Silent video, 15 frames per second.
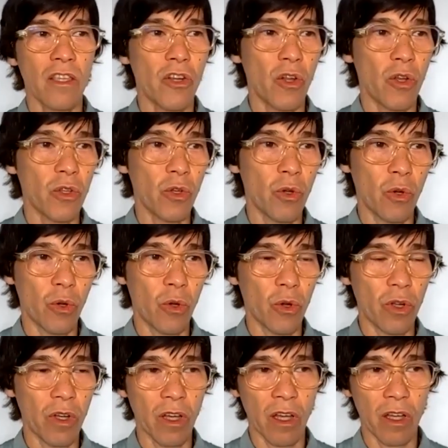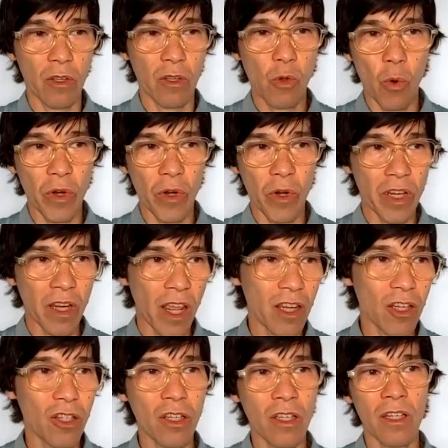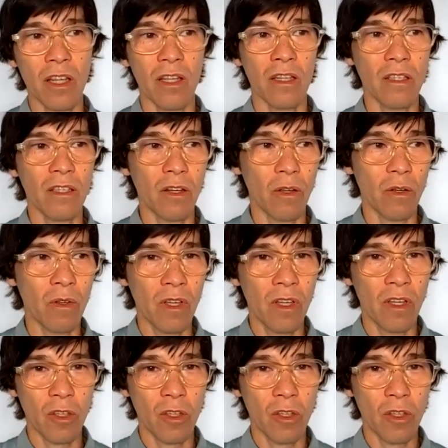you know, your coordination, and you know